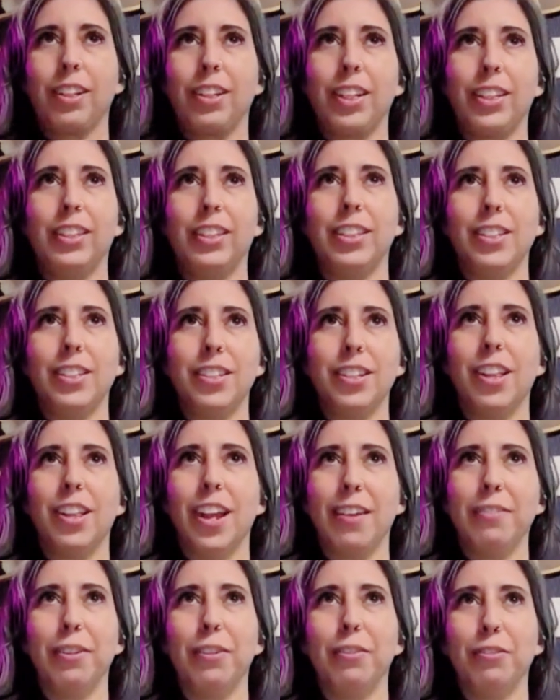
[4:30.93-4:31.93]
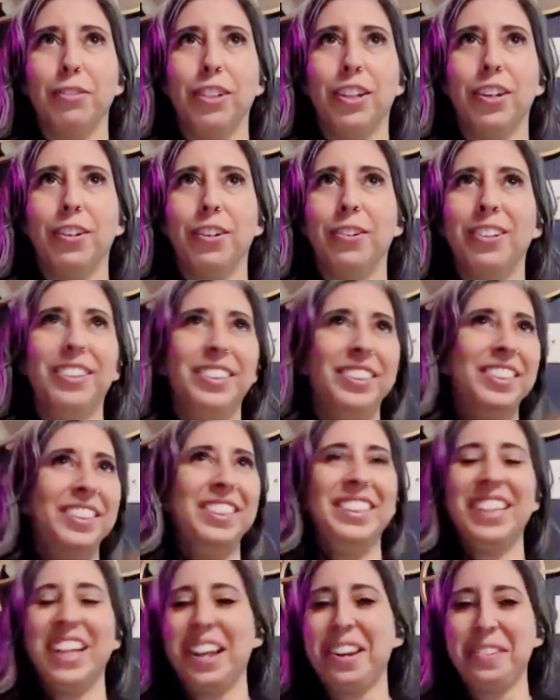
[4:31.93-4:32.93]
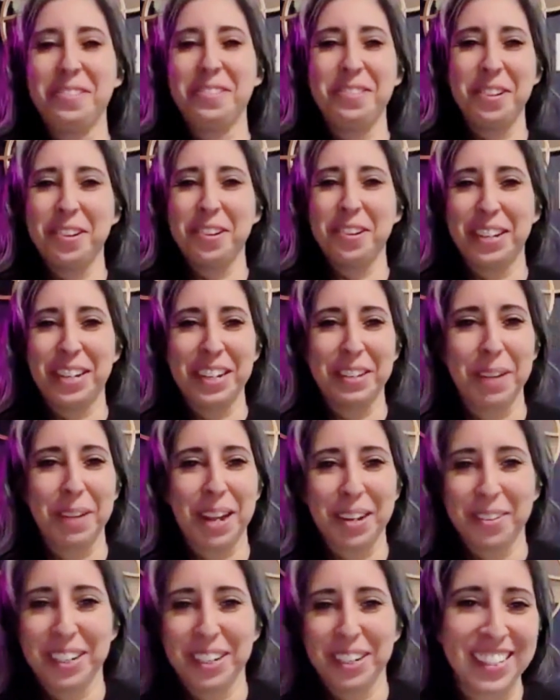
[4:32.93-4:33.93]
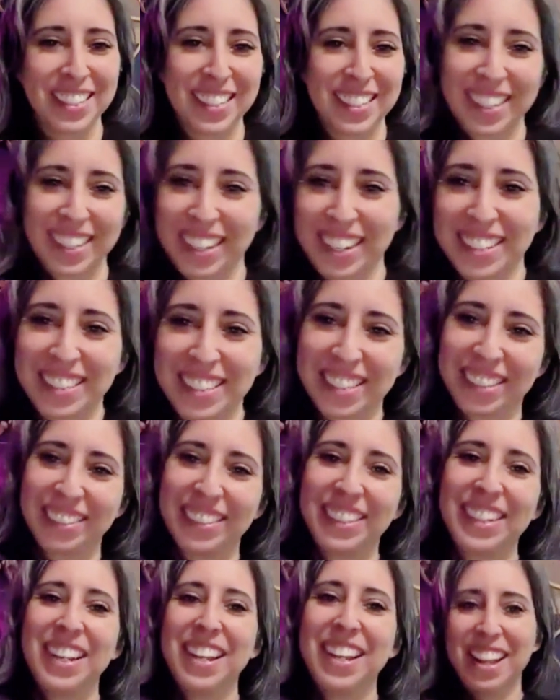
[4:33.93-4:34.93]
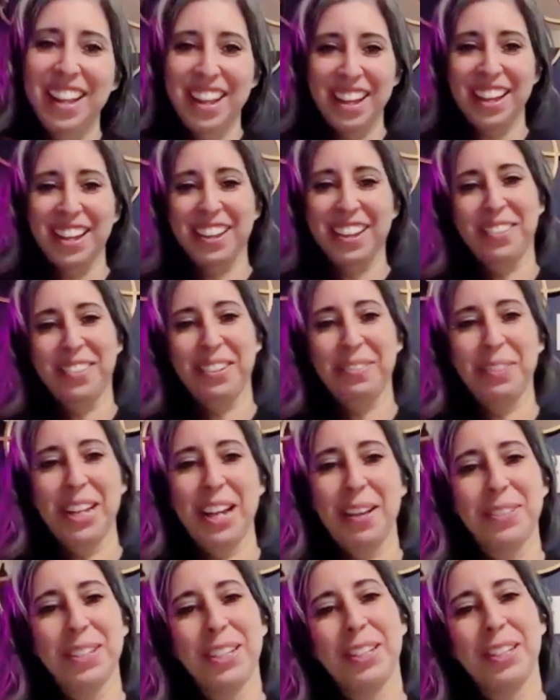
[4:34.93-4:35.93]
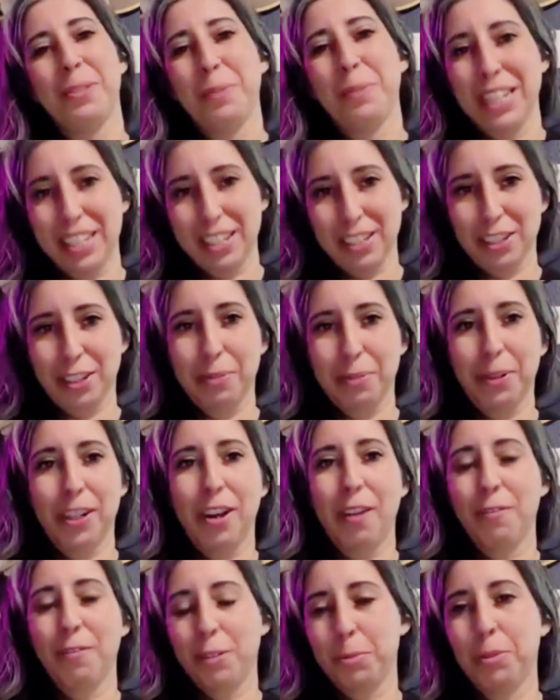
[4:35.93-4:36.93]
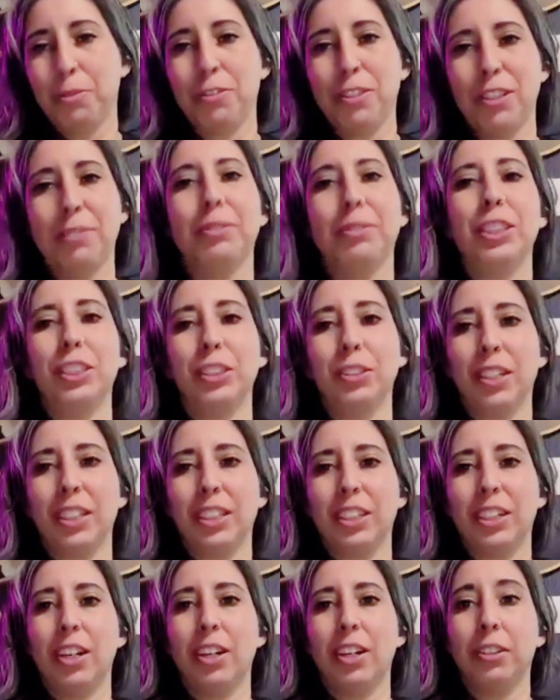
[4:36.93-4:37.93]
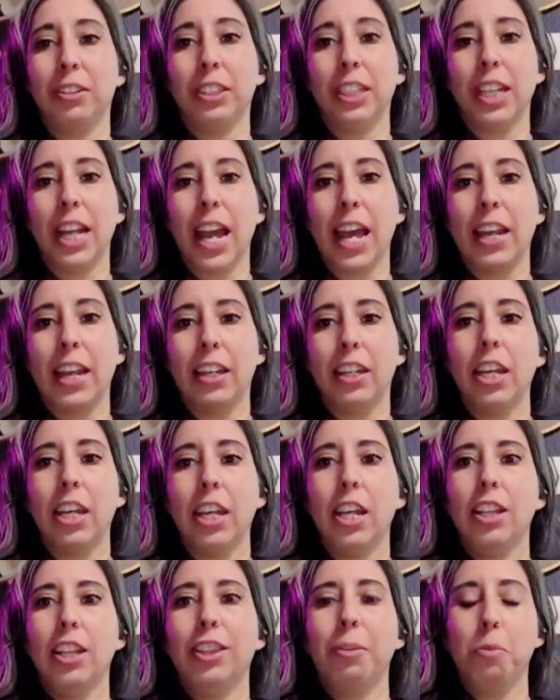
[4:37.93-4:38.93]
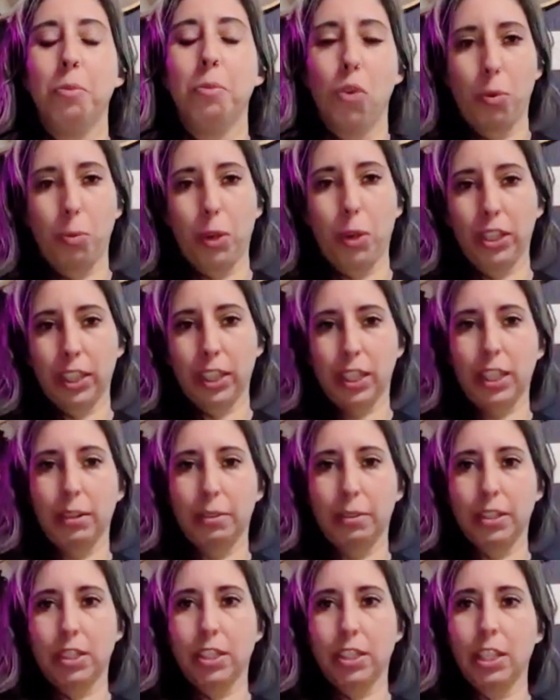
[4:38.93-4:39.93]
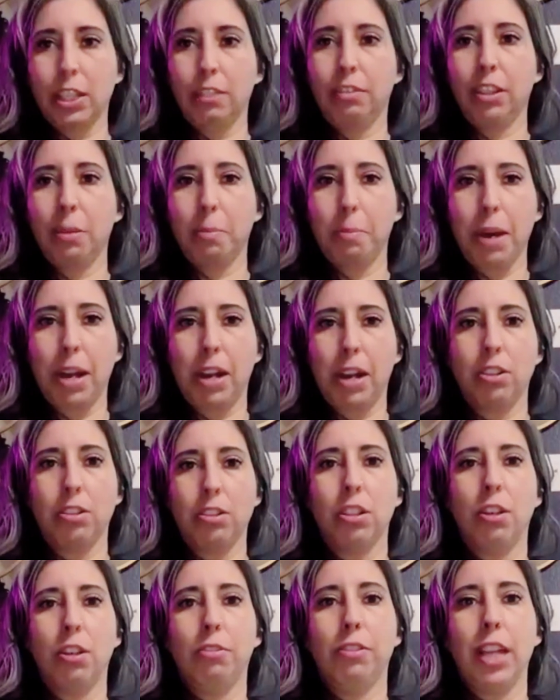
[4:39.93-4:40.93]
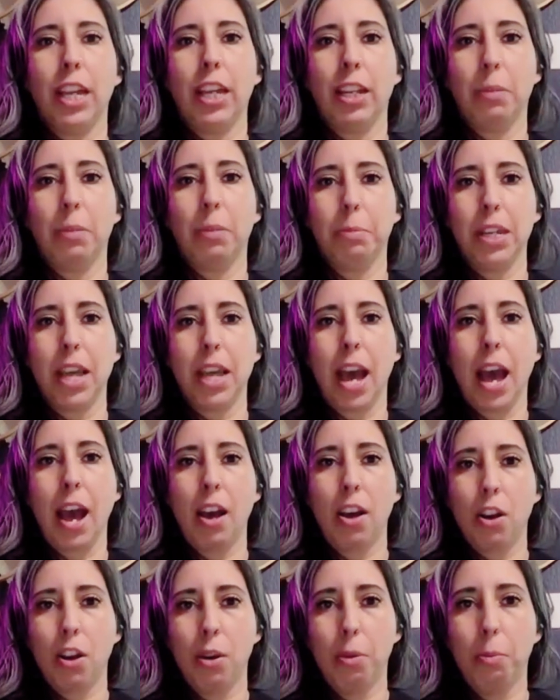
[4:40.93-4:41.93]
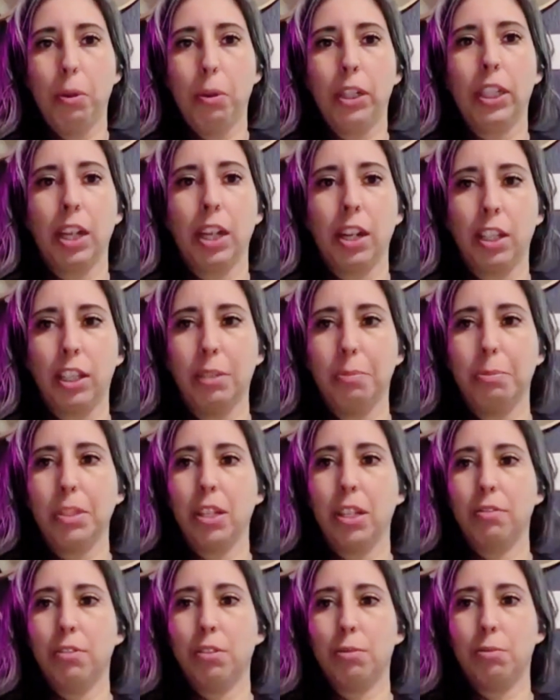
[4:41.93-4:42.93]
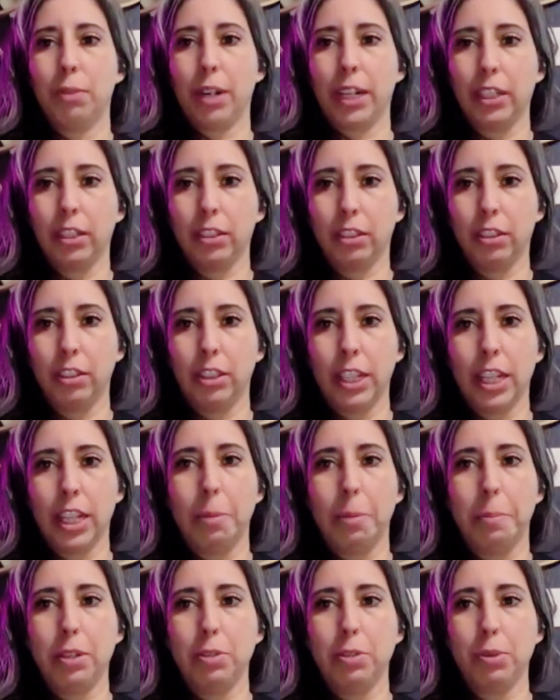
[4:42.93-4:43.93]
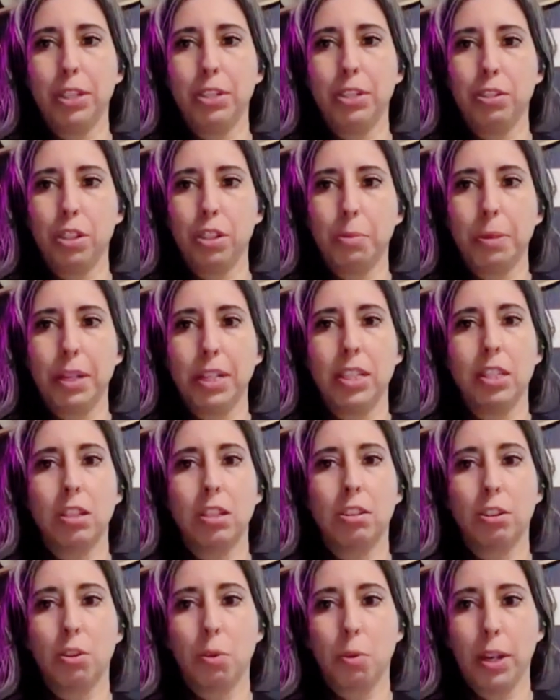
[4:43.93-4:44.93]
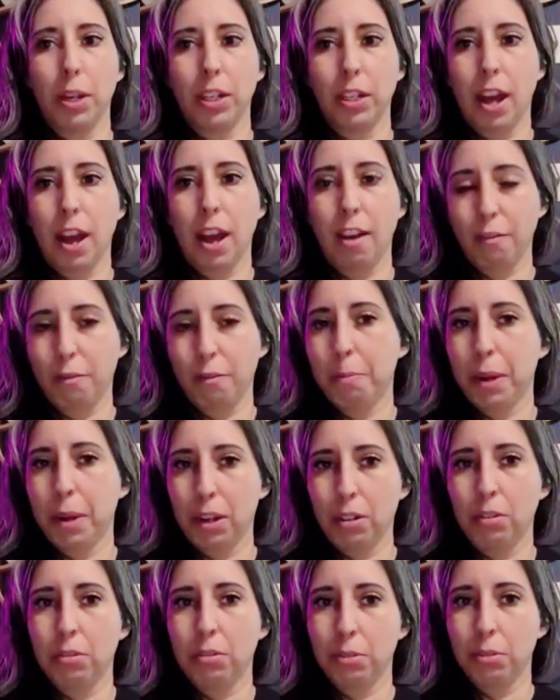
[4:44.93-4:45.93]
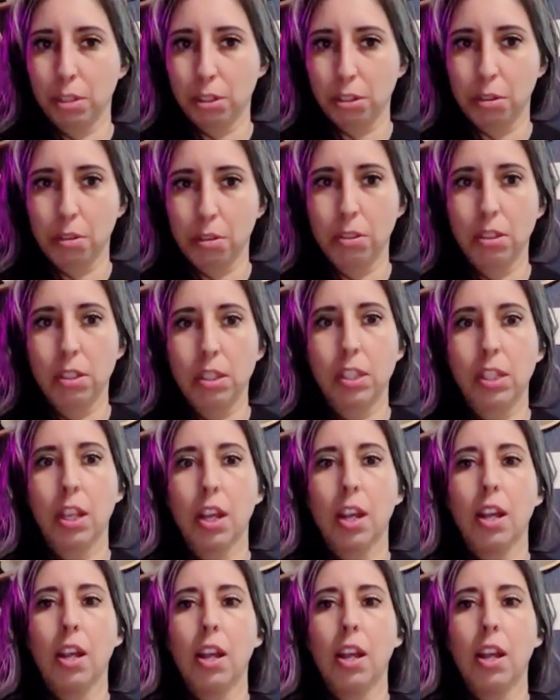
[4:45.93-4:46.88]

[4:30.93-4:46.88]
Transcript: let the saliva flow. I don't know any better way to say that. So it becomes a little bit easier, more comfortable for them to do on their own. And the more work that they receive, the better. So if they can be at home working on themselves regularly in between treatments, they're going to have better results.